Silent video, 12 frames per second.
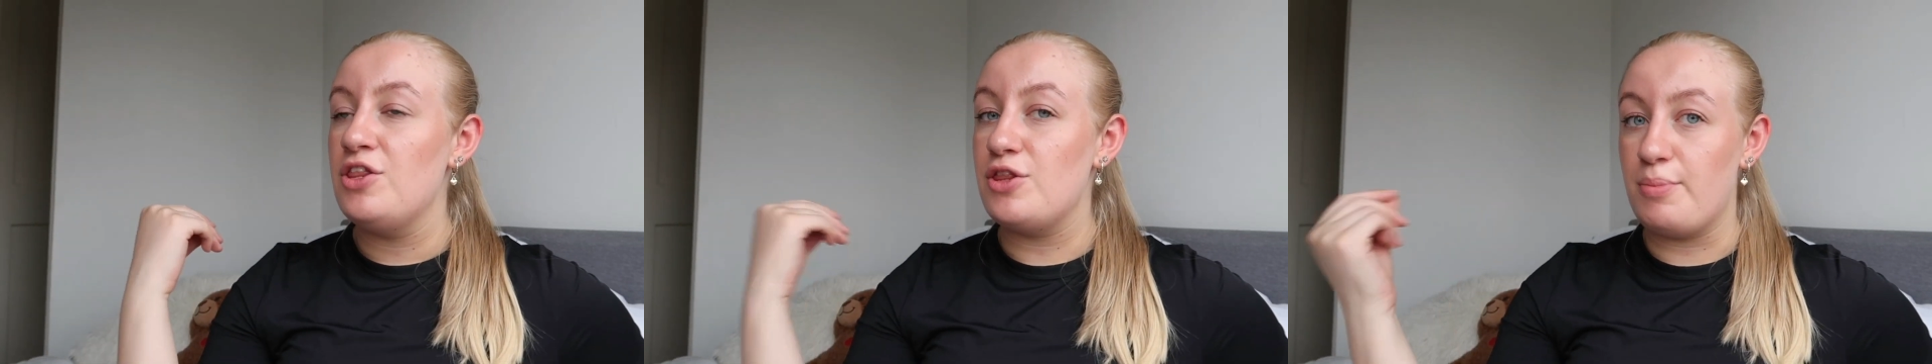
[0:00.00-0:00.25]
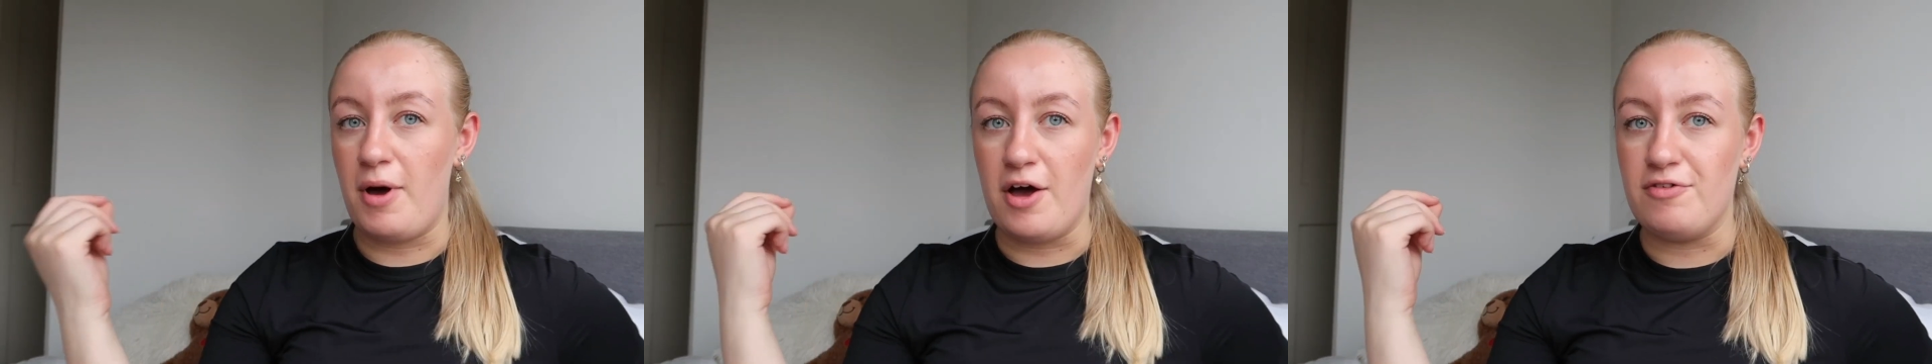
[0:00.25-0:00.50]

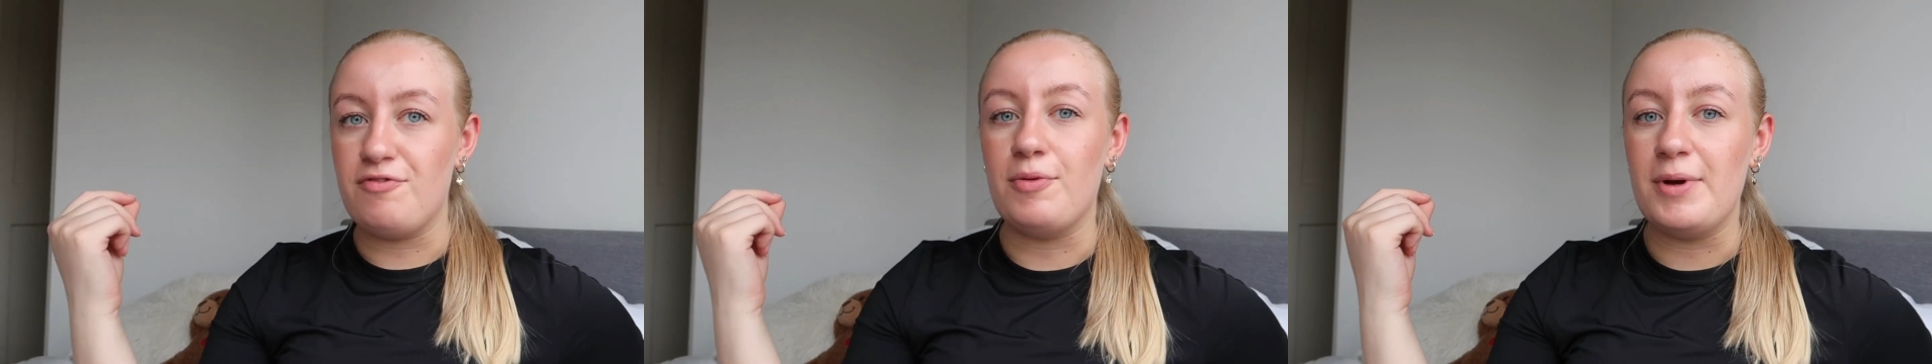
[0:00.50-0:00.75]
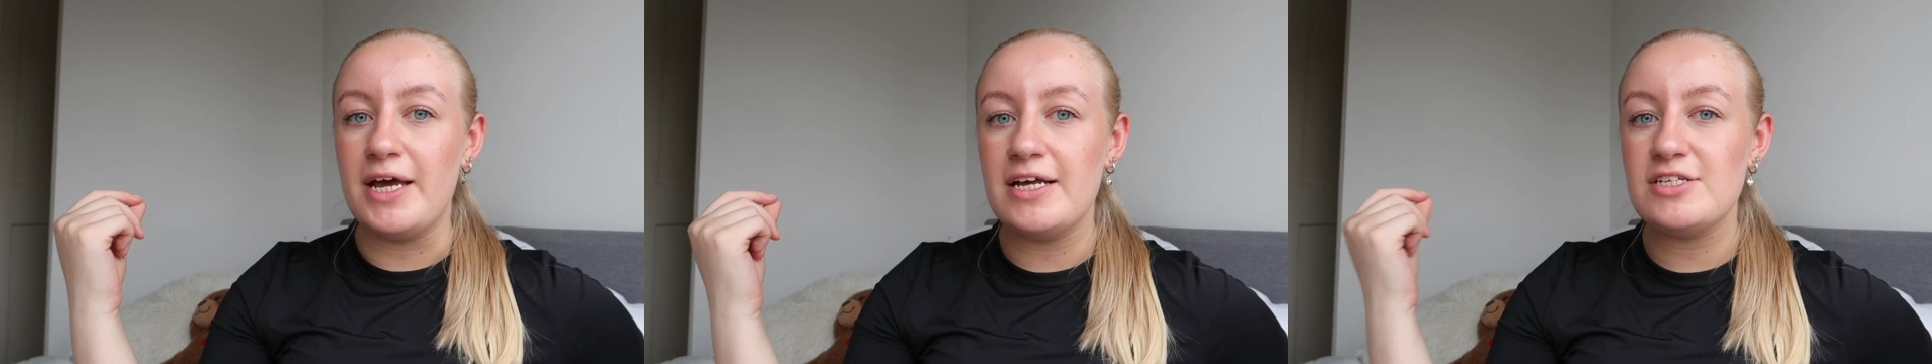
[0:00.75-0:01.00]
the burn
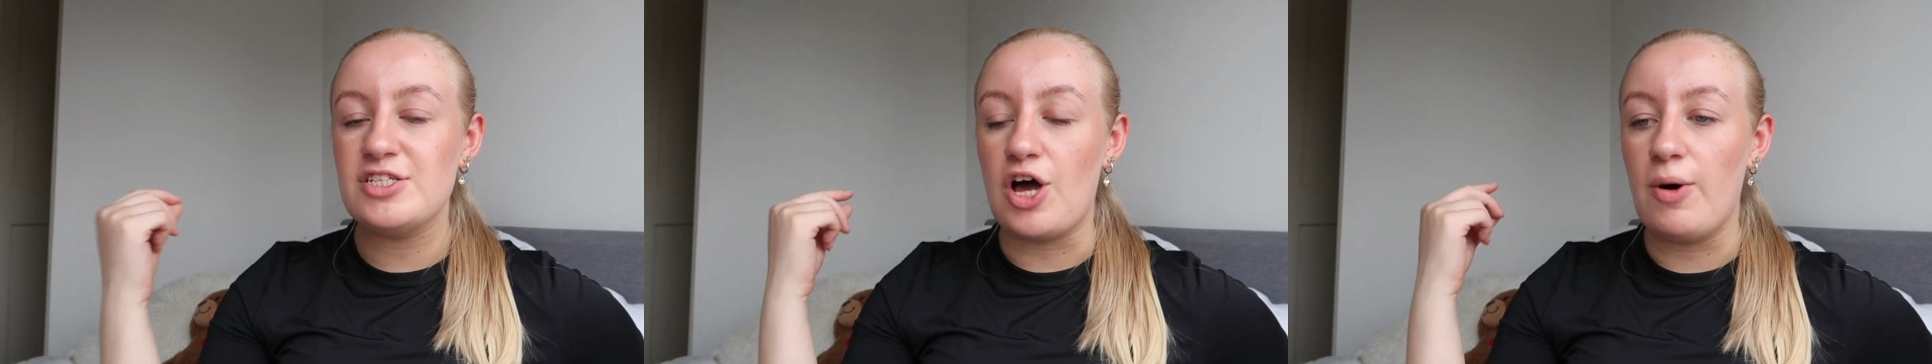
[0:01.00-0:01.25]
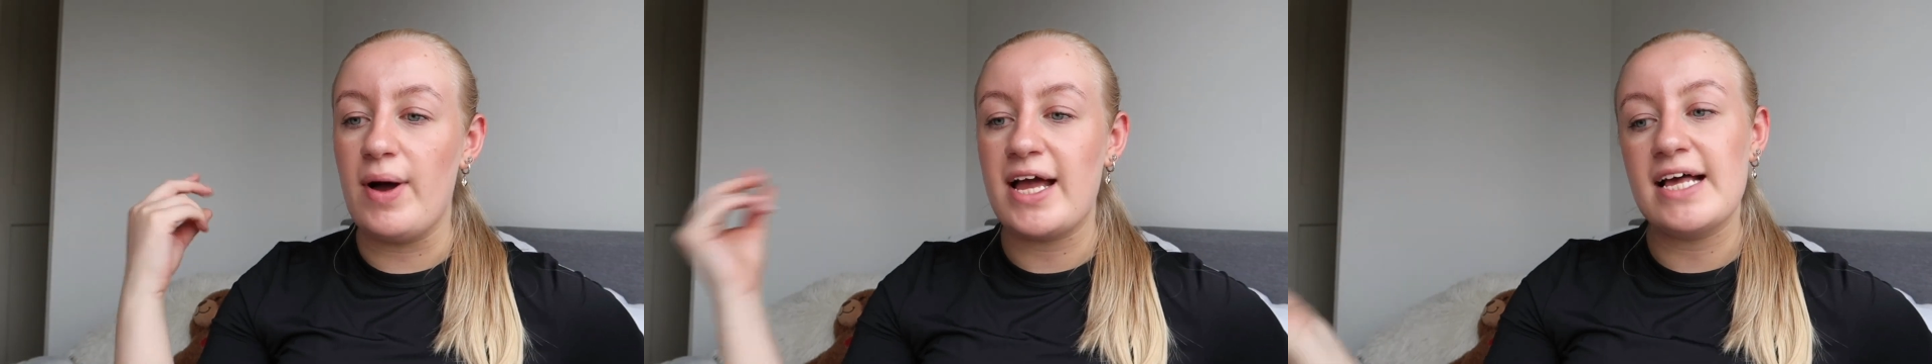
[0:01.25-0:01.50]
from it,
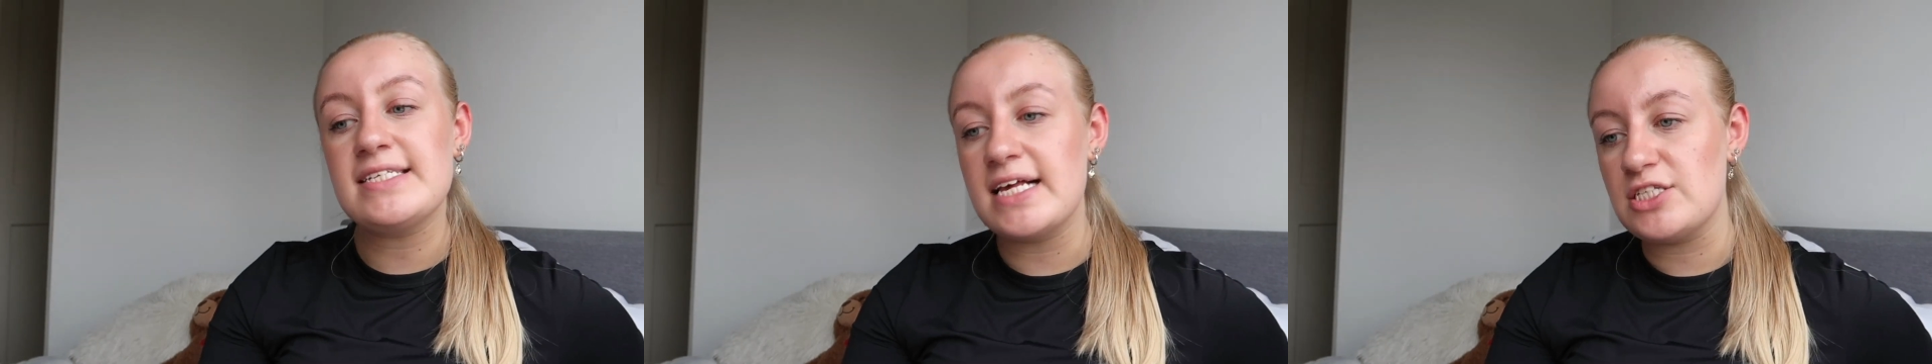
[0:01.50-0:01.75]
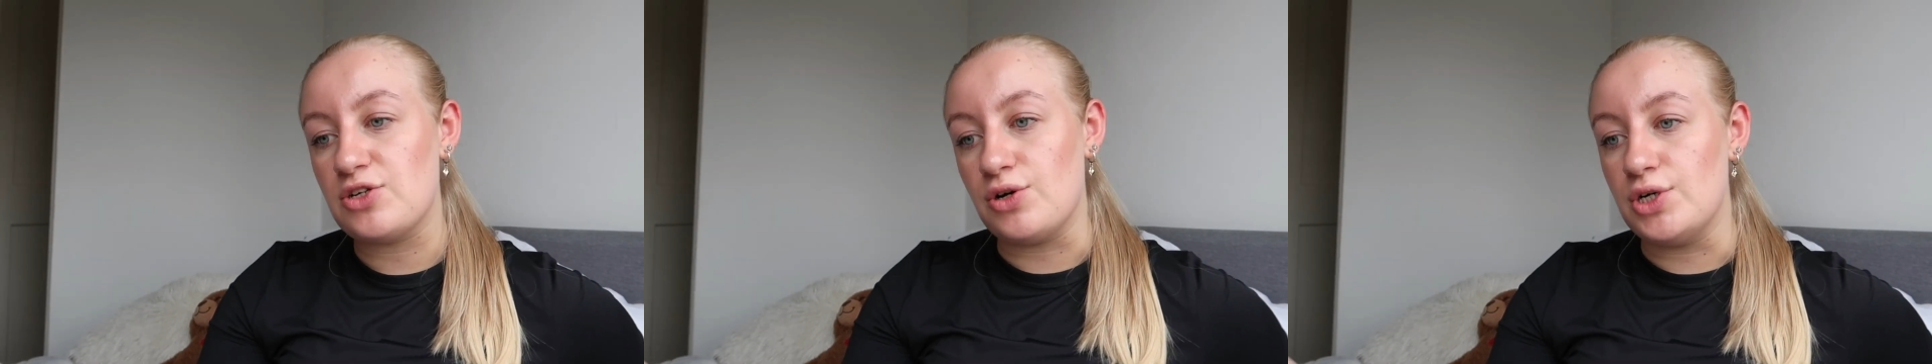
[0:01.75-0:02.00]
so I guess
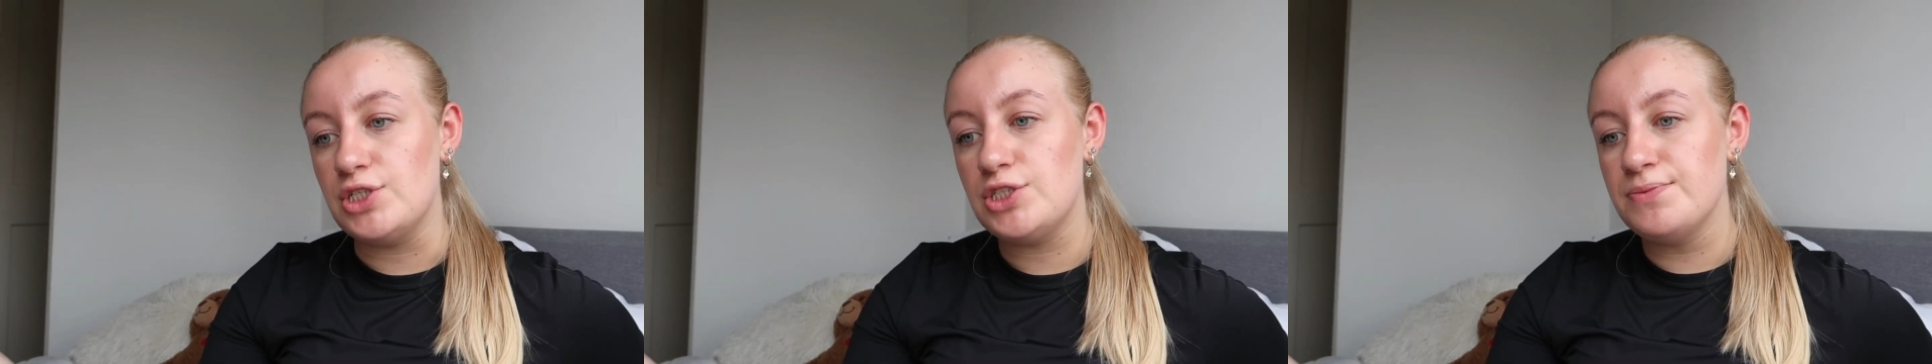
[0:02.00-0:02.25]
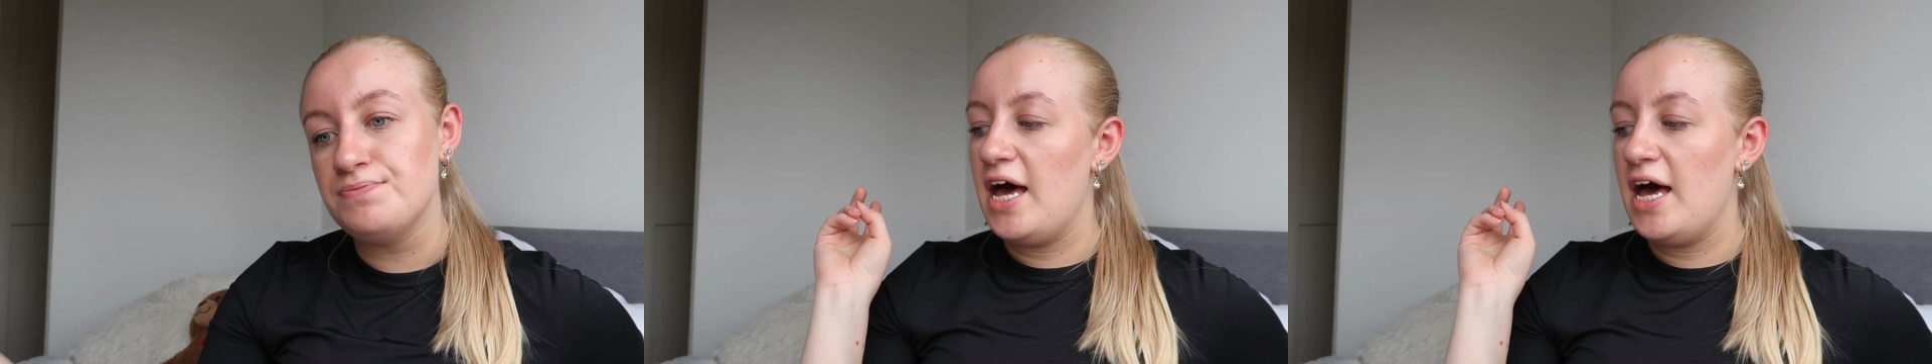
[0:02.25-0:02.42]
that's good.